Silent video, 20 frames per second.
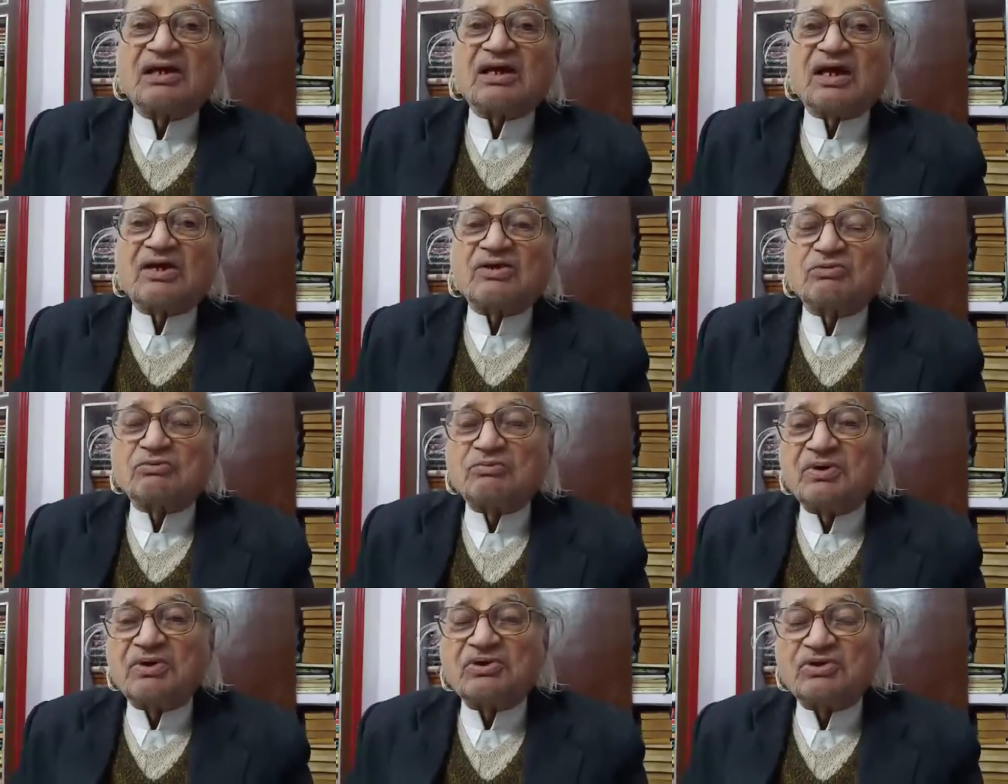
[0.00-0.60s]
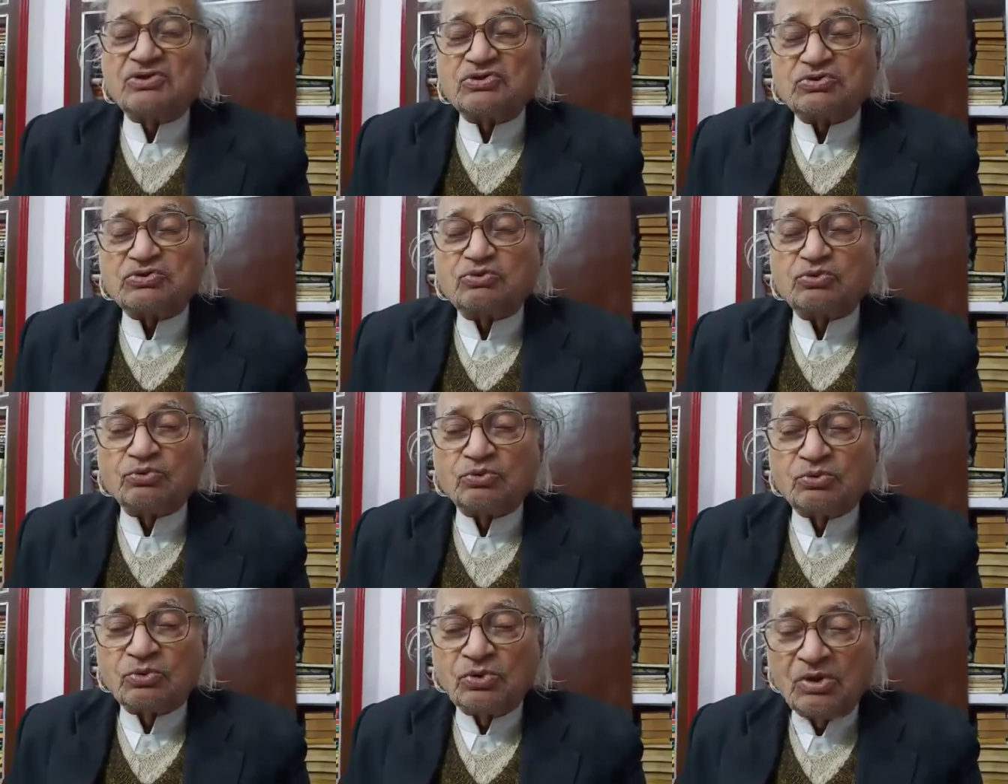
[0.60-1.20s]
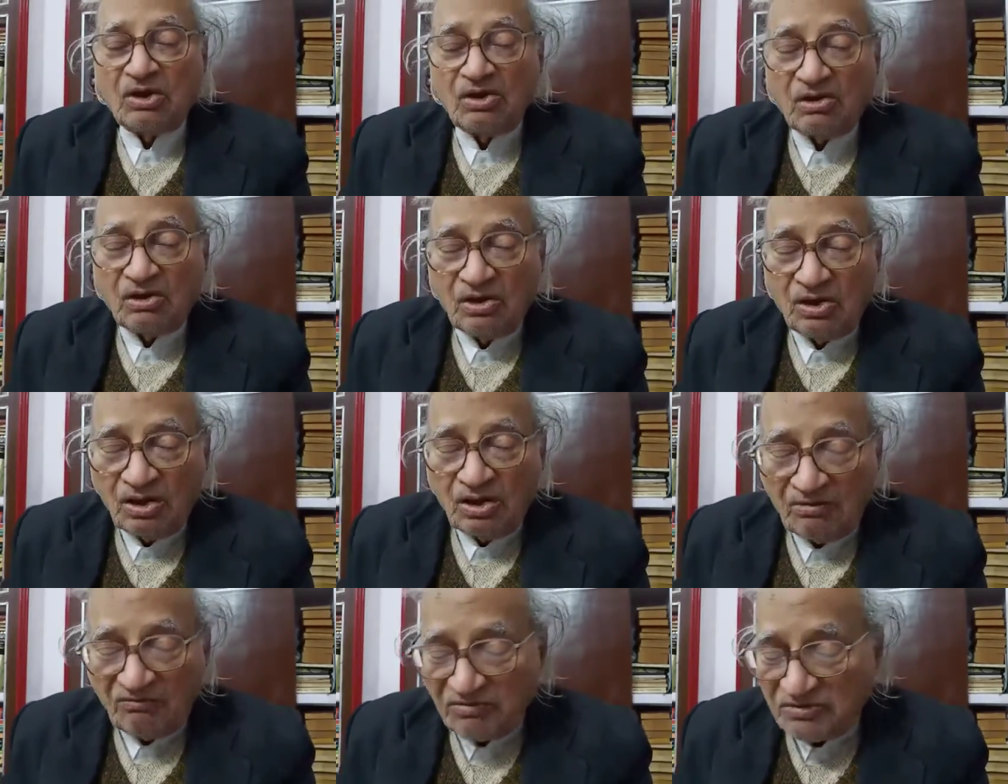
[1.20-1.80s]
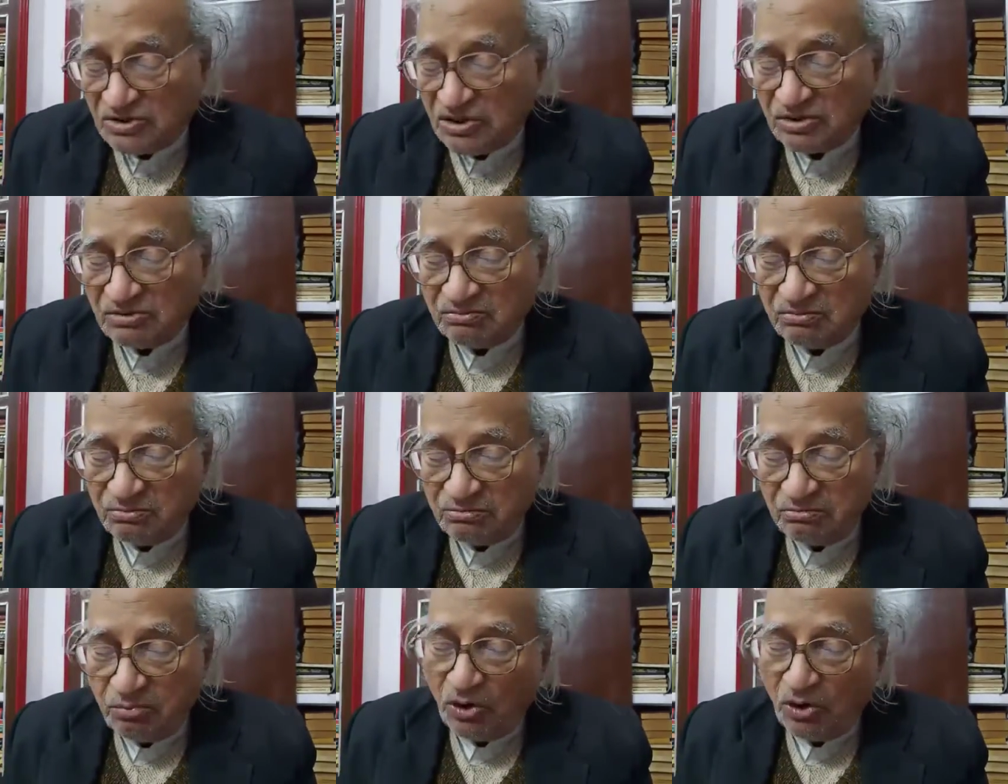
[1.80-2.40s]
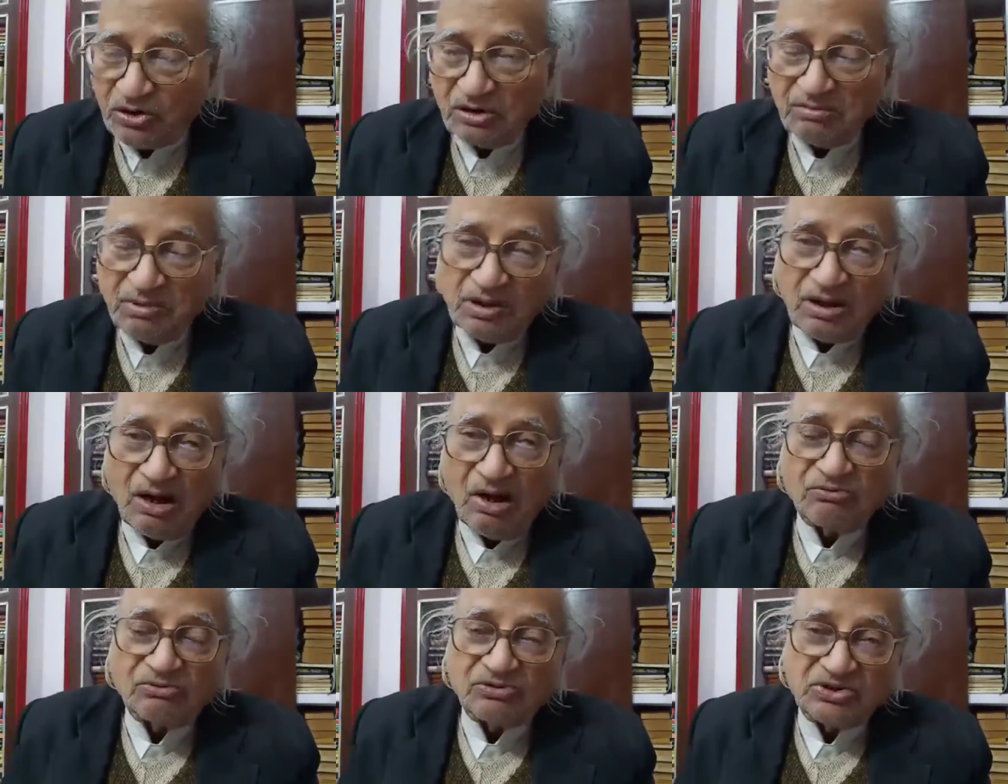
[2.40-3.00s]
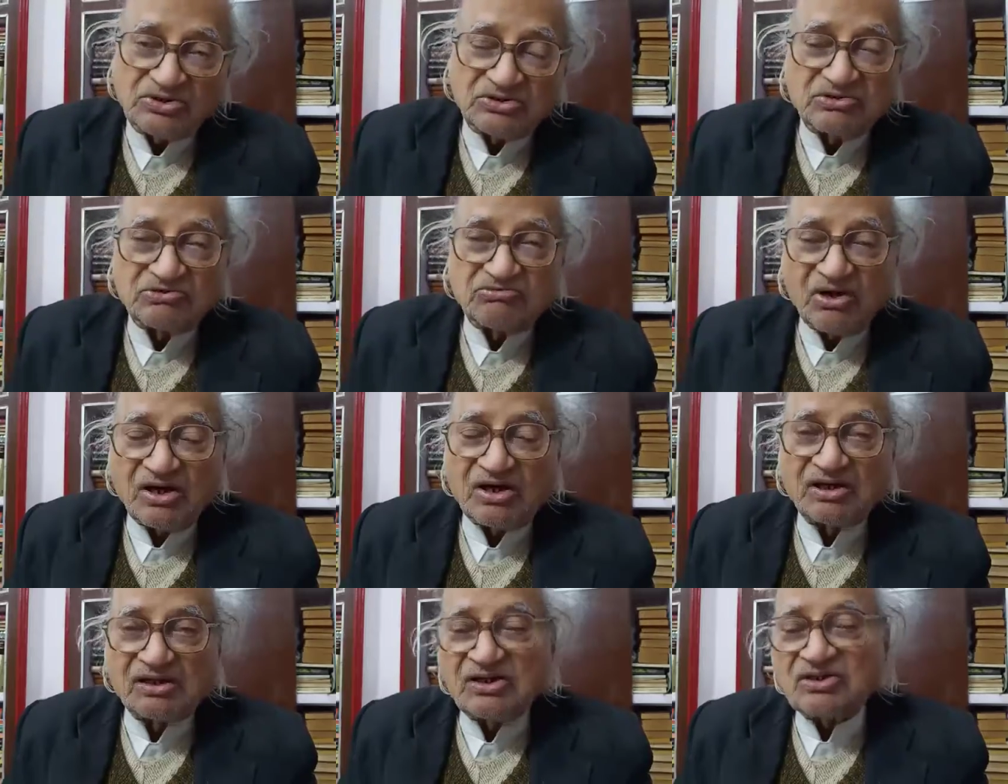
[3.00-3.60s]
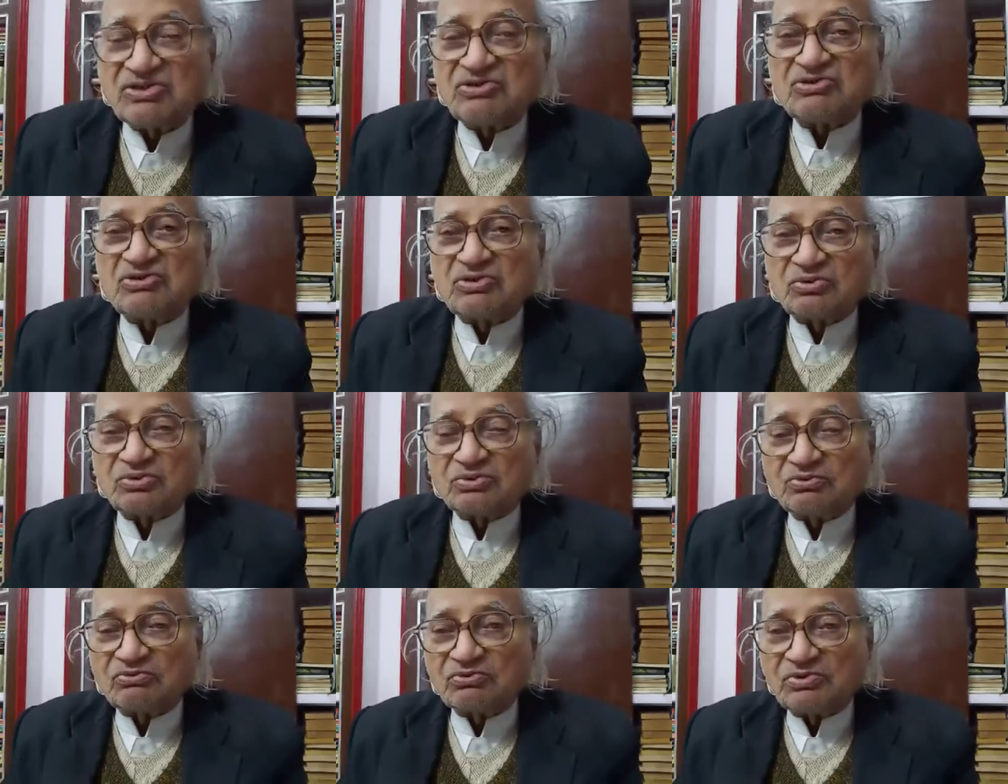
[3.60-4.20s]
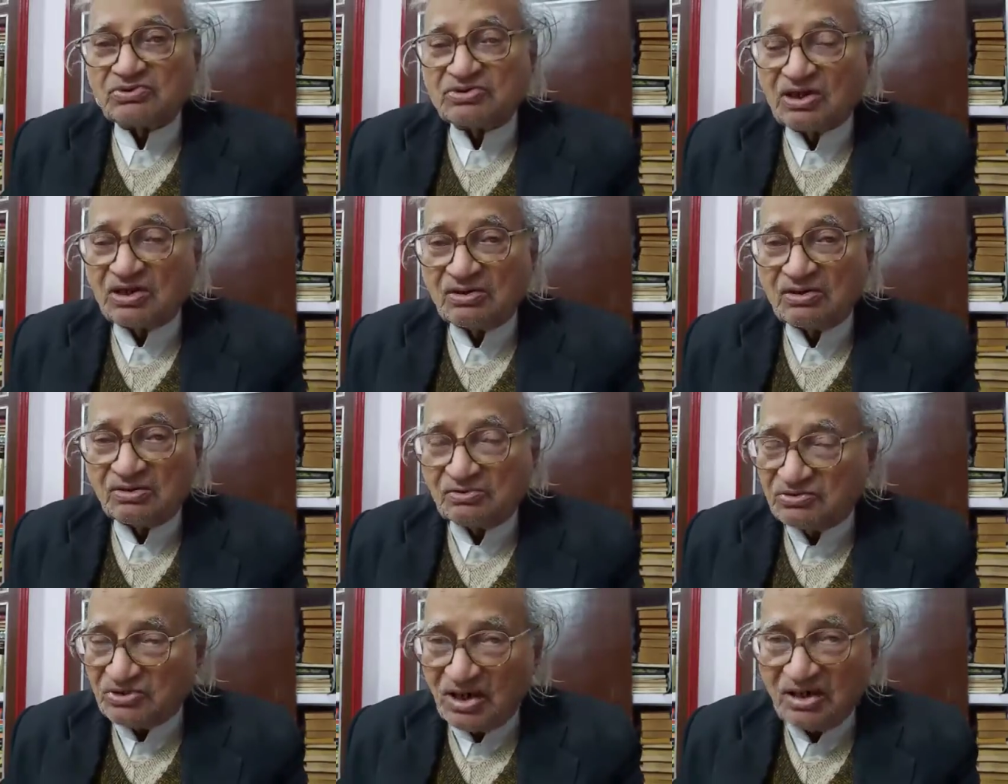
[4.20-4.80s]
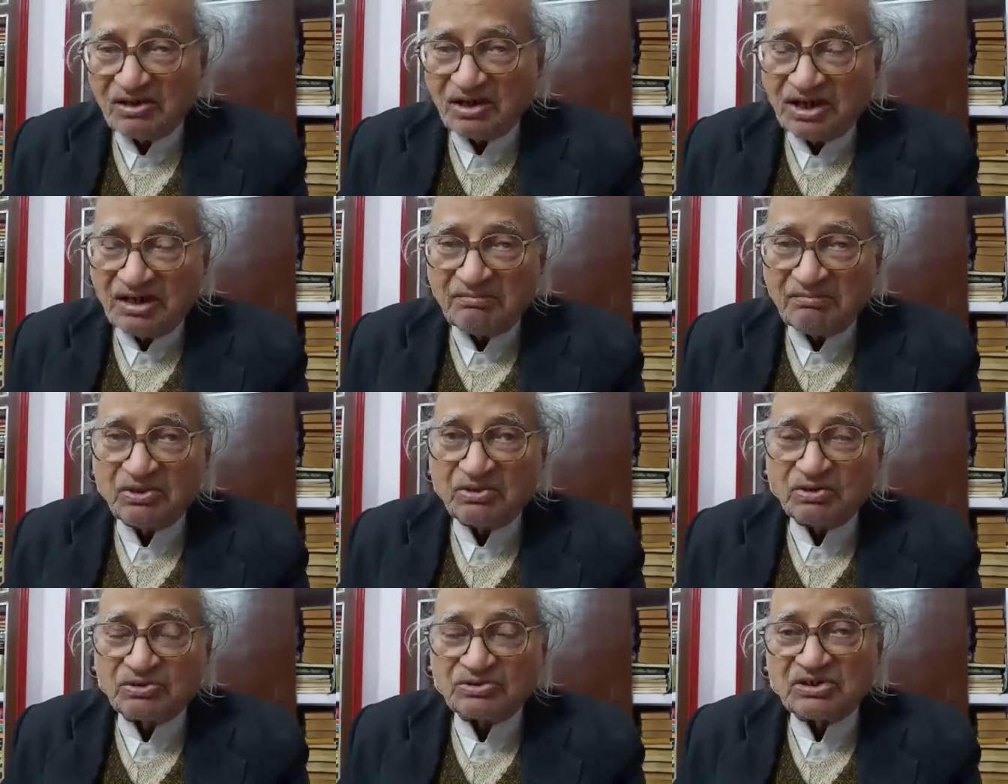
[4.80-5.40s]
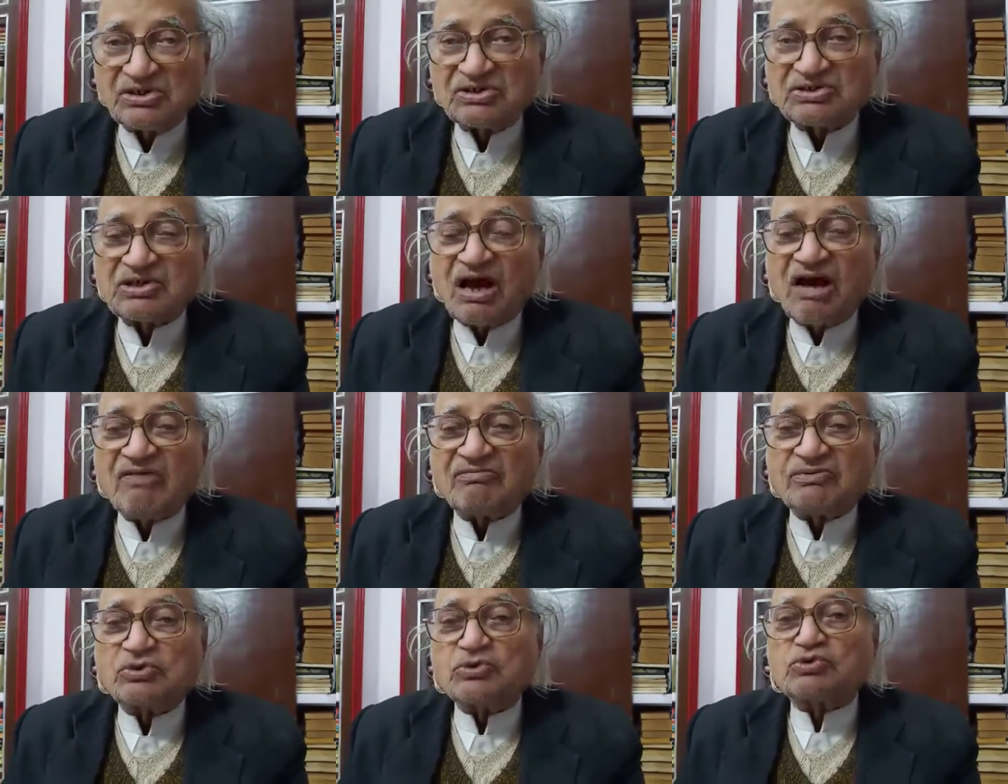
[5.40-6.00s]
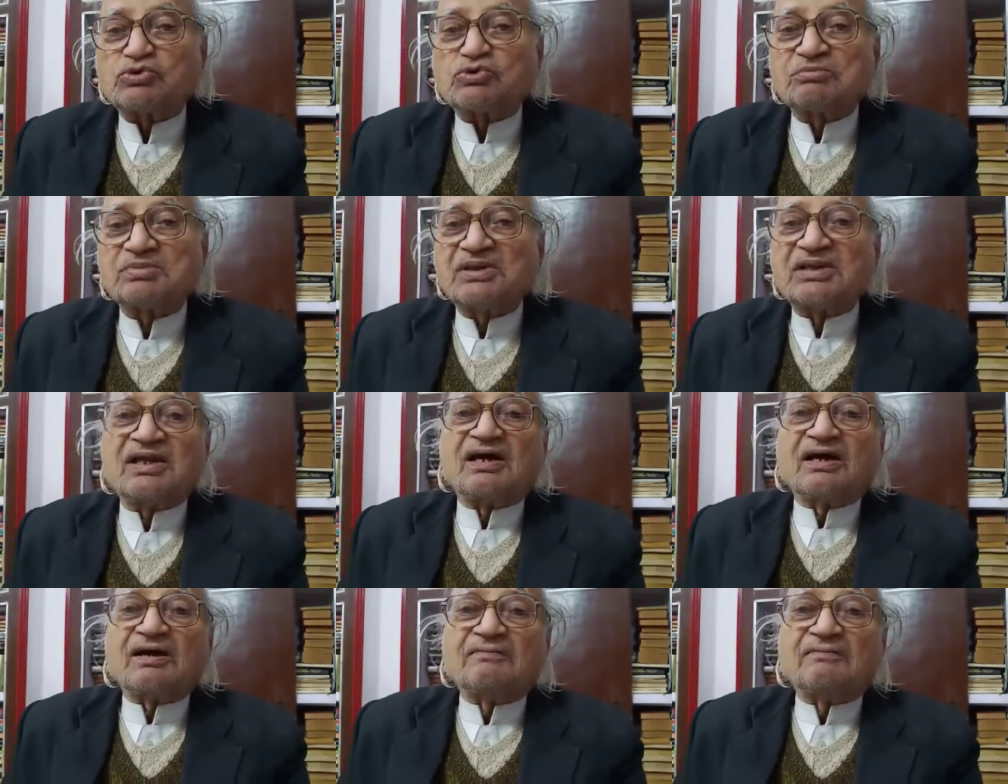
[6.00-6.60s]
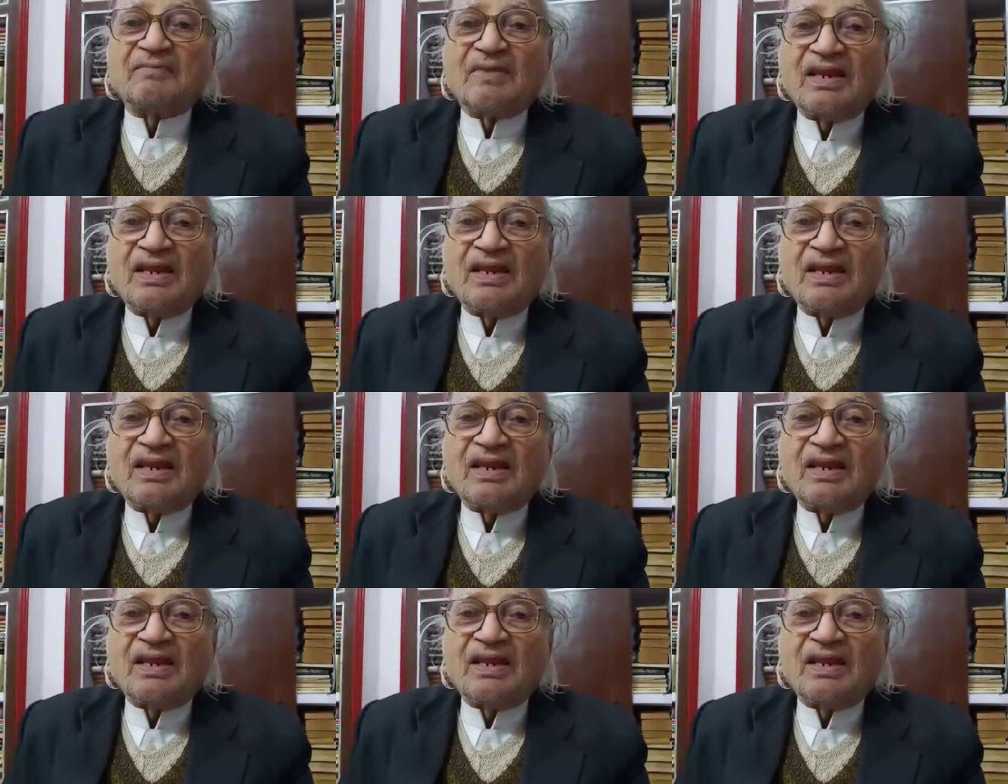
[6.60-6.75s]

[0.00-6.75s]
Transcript: I even used to visit Batliboi Accountants Training Institute on Sunday because the staff used to be there.